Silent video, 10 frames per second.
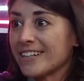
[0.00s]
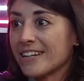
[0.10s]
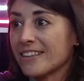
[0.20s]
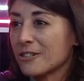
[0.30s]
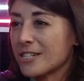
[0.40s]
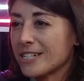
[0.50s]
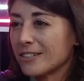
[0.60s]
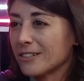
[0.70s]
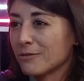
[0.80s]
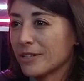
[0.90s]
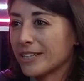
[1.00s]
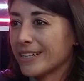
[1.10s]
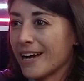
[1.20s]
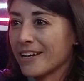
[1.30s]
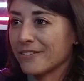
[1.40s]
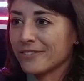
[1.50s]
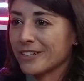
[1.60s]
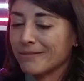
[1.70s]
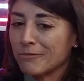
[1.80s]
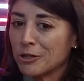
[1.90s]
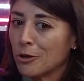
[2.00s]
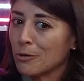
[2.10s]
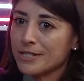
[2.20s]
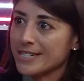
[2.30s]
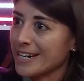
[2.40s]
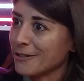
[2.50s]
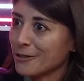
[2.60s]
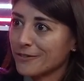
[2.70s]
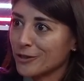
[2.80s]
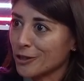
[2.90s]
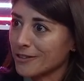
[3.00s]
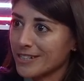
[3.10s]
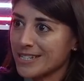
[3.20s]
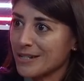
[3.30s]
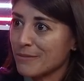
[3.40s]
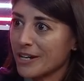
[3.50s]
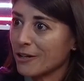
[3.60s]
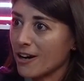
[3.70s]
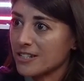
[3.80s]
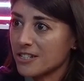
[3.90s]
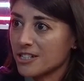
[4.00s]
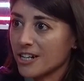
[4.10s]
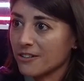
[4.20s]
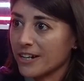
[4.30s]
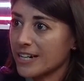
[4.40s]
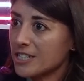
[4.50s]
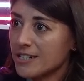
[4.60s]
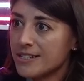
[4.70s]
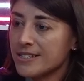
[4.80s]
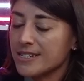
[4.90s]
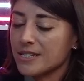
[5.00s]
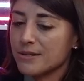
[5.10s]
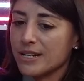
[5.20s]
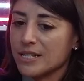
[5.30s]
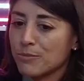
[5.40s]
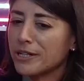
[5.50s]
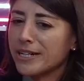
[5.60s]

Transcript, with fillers: Like they're still really kind of the the gold standard of journalism that crosses generations. It's it's pretty yeah.